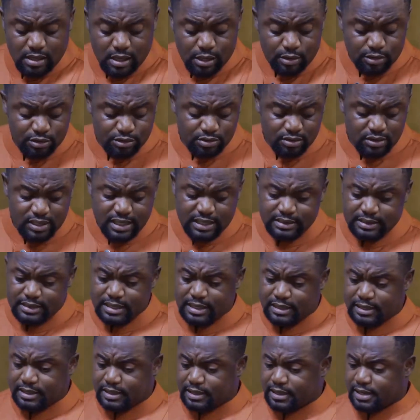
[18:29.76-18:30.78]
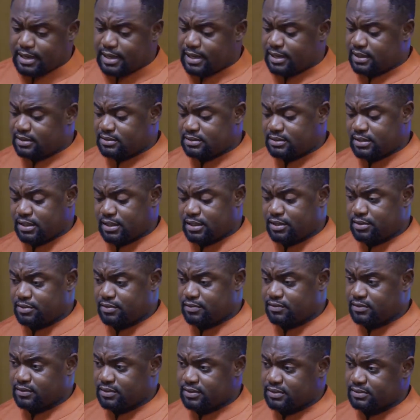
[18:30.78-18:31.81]
I was told that the Ghanaian guy has taken
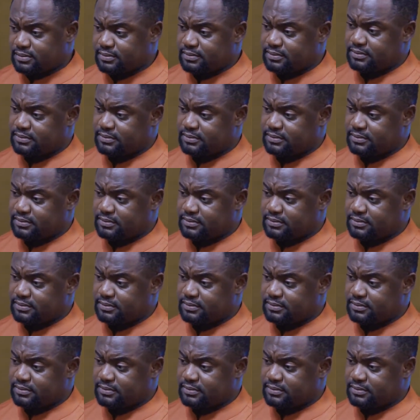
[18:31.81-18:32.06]
over.